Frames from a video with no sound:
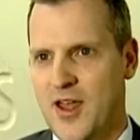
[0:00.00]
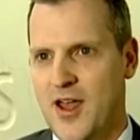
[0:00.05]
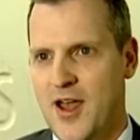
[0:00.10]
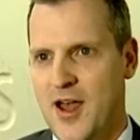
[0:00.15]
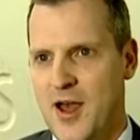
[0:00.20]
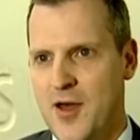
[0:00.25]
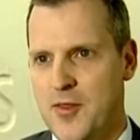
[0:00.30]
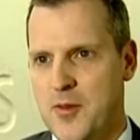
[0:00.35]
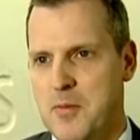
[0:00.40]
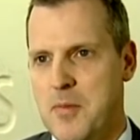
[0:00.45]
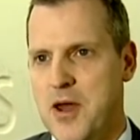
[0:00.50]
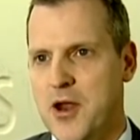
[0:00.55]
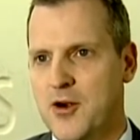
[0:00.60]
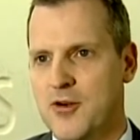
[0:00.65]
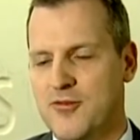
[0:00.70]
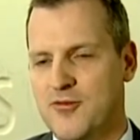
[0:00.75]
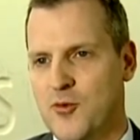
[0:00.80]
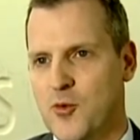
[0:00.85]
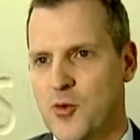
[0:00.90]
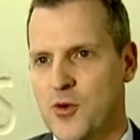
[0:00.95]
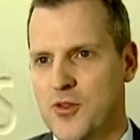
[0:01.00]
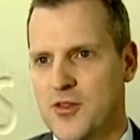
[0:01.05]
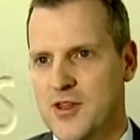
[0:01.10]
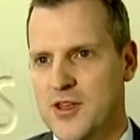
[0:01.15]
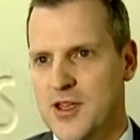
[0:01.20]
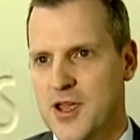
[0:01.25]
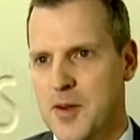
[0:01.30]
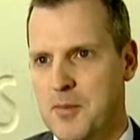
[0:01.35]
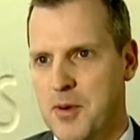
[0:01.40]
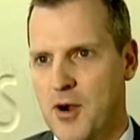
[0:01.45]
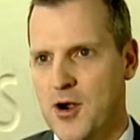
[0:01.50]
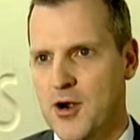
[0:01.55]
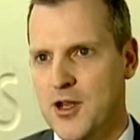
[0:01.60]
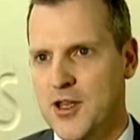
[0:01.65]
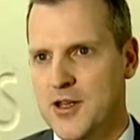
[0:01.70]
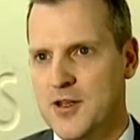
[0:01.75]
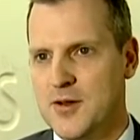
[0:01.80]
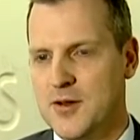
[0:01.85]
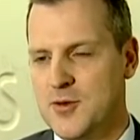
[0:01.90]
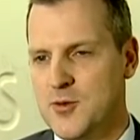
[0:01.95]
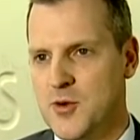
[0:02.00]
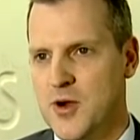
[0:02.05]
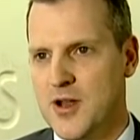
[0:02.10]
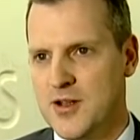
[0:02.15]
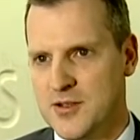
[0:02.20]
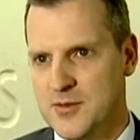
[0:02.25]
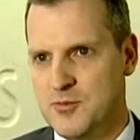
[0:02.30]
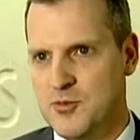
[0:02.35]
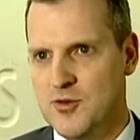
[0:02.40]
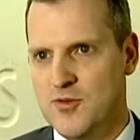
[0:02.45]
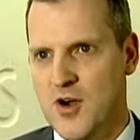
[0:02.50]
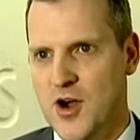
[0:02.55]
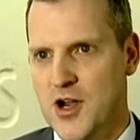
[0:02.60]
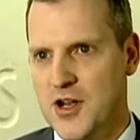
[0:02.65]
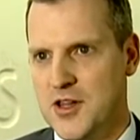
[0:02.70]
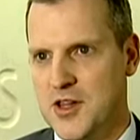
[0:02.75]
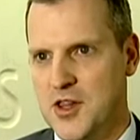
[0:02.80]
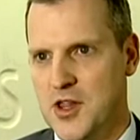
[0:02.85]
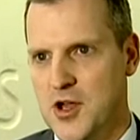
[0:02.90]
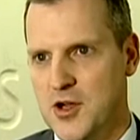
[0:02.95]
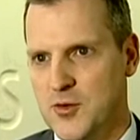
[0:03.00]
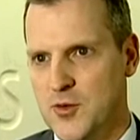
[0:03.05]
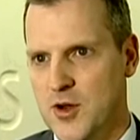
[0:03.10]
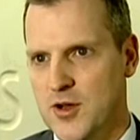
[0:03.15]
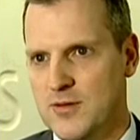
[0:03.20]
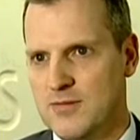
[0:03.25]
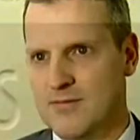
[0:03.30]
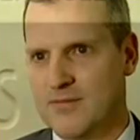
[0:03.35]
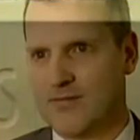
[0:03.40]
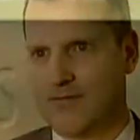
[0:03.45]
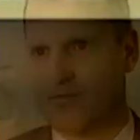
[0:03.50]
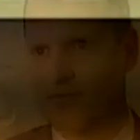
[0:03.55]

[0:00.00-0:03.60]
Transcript: the better for the party to move on in the long run.